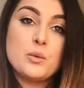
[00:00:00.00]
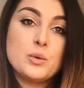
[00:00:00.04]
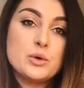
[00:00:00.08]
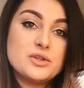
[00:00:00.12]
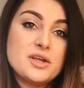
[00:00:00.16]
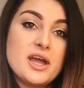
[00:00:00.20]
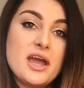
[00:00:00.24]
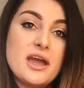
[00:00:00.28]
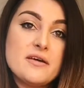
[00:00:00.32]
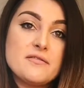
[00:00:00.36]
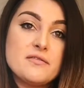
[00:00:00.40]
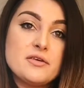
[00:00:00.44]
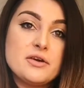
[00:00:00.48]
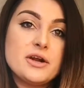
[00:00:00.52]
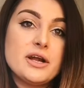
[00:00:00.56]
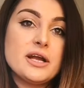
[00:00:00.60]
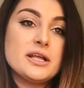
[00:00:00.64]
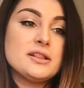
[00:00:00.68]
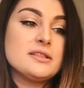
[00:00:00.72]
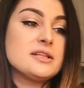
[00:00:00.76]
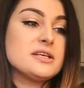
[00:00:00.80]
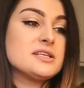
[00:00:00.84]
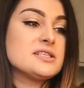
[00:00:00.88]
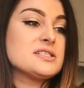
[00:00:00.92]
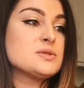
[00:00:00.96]
whatever
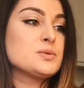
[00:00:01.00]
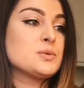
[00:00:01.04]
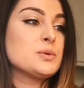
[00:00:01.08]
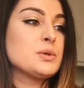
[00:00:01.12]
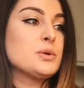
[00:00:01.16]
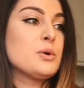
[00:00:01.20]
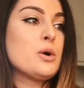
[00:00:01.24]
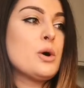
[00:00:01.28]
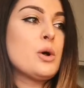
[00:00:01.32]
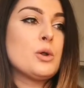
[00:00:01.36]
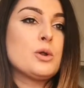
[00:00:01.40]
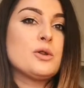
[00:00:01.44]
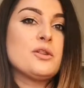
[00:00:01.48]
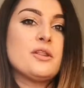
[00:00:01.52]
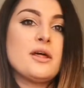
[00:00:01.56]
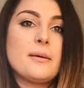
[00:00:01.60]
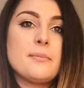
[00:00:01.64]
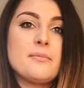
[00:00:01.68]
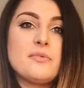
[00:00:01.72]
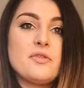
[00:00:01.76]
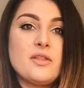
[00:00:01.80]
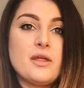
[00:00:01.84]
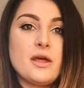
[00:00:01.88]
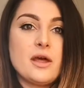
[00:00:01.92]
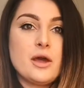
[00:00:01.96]
and this will hold
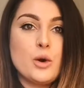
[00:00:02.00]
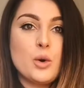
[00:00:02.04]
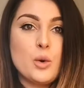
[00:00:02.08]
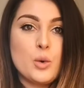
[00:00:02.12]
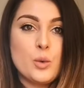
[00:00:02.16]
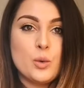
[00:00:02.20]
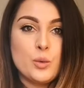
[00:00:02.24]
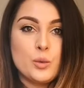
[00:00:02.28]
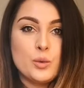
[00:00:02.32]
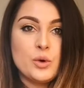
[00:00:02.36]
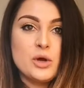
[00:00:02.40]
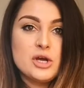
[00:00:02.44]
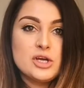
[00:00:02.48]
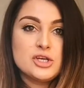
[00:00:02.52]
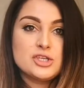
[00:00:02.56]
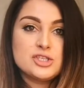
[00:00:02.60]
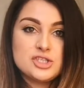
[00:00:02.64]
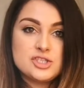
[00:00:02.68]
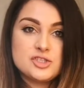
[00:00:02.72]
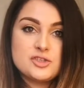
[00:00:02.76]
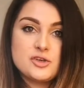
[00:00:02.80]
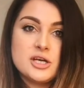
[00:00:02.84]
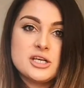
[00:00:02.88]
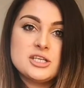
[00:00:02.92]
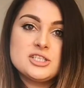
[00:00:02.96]
up the whole
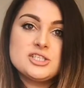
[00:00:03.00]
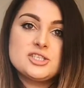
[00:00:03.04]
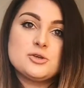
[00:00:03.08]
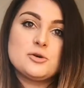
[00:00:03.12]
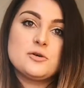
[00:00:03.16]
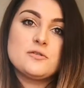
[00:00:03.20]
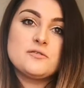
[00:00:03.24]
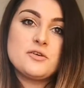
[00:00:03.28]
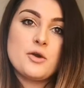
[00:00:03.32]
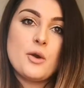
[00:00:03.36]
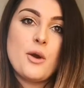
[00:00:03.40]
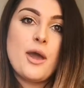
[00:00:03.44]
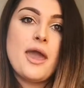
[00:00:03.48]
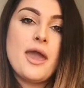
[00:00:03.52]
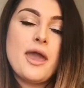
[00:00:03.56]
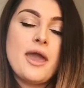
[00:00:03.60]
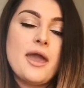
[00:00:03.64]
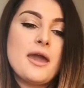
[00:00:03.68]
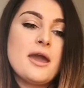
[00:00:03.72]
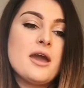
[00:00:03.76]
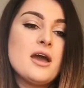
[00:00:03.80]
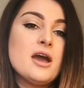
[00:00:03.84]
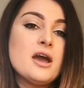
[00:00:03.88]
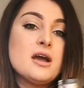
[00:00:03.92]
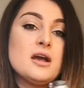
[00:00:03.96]
structure of your
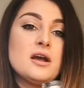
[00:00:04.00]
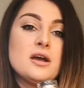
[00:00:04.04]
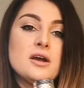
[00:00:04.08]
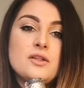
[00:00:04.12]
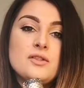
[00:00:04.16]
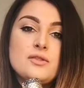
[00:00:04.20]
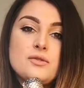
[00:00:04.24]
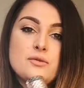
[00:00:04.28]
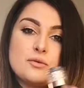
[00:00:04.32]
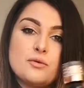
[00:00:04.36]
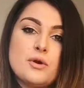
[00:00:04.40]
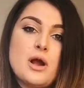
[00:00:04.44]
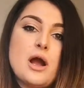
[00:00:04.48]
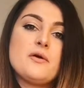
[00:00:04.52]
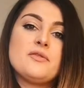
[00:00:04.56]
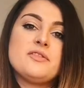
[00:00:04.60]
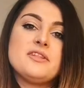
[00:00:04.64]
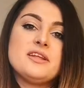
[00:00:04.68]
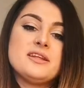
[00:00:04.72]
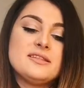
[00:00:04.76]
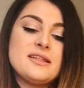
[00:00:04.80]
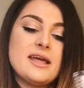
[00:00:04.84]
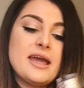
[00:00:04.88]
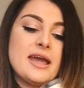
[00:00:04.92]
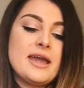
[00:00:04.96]
hair throughout
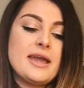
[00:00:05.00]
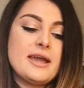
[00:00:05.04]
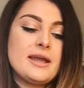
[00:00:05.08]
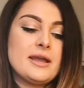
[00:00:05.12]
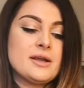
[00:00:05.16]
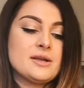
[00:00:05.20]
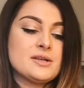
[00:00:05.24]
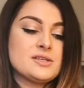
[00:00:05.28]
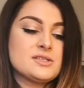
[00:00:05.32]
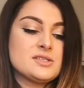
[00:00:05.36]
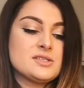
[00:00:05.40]
the day